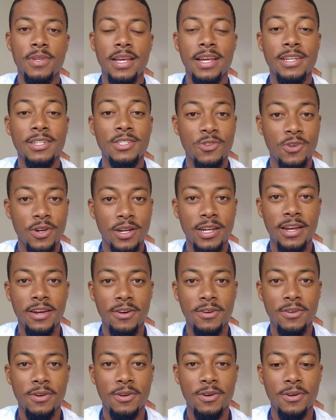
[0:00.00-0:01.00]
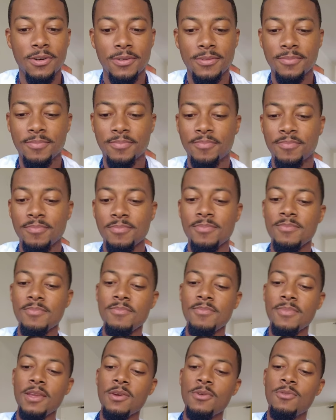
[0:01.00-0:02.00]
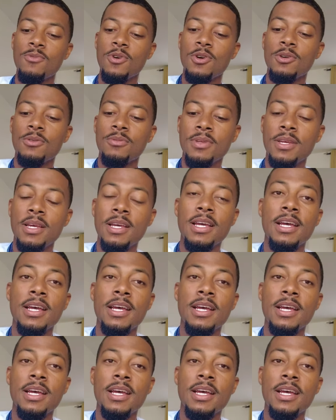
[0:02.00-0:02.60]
and drink alcohol? Well,